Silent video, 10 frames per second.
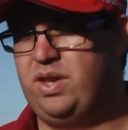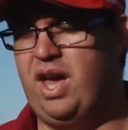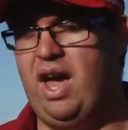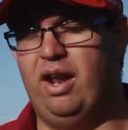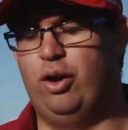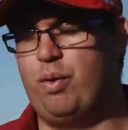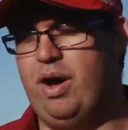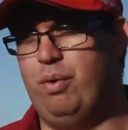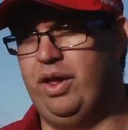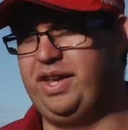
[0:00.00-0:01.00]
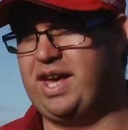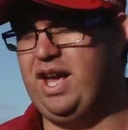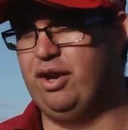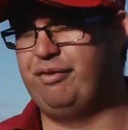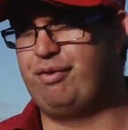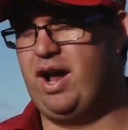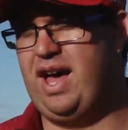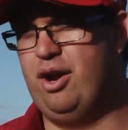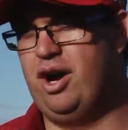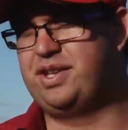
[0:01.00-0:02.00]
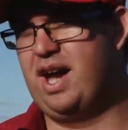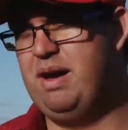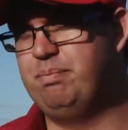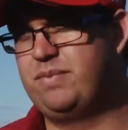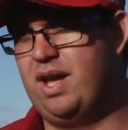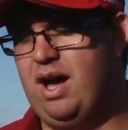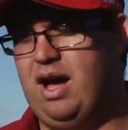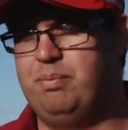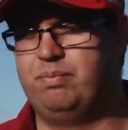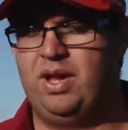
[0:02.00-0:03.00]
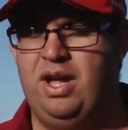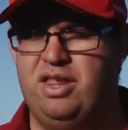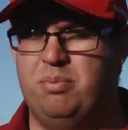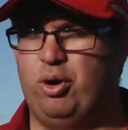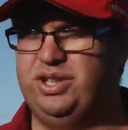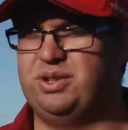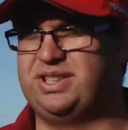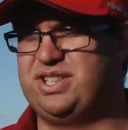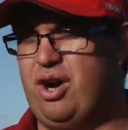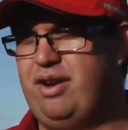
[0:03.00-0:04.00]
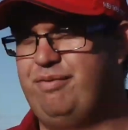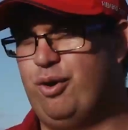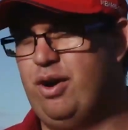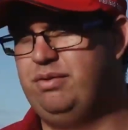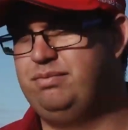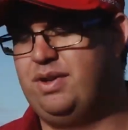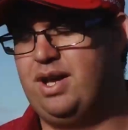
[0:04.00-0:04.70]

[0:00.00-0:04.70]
Yeah, look, we're really keen on the Friday night game. Um, the boys are excited for it.